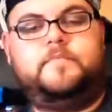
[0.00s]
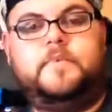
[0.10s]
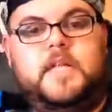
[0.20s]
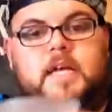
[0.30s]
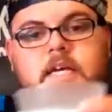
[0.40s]

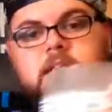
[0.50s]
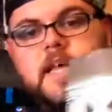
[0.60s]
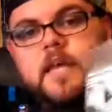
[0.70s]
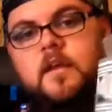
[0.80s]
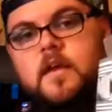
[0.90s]
Like I
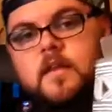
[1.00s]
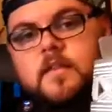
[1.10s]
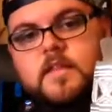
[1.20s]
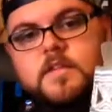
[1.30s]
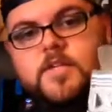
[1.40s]
said,
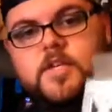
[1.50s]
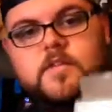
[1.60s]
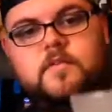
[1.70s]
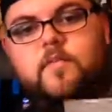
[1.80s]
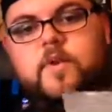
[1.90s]
this is
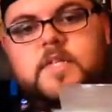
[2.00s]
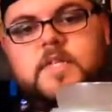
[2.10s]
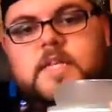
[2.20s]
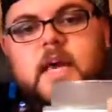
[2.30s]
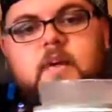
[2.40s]
just one
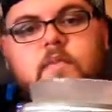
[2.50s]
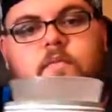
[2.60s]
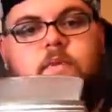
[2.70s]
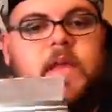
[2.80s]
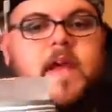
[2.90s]
style.
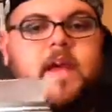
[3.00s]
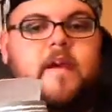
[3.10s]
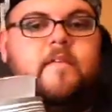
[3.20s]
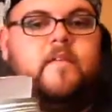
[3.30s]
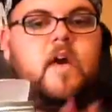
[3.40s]
We
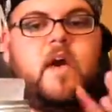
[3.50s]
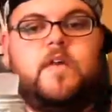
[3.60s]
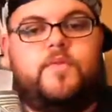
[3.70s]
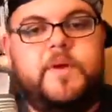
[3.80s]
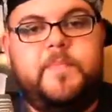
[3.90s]
have
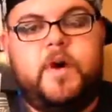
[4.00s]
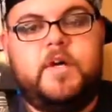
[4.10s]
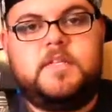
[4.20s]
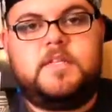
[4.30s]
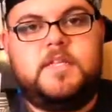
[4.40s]

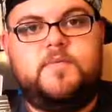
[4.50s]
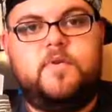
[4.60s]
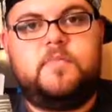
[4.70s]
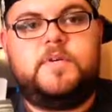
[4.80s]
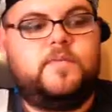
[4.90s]
3-part Scentsy
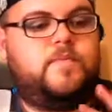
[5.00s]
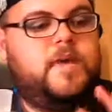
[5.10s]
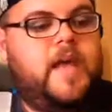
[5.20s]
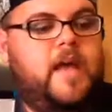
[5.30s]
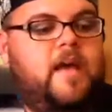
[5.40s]
warmers.
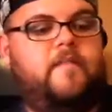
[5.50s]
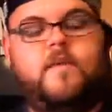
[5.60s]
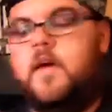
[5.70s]
We have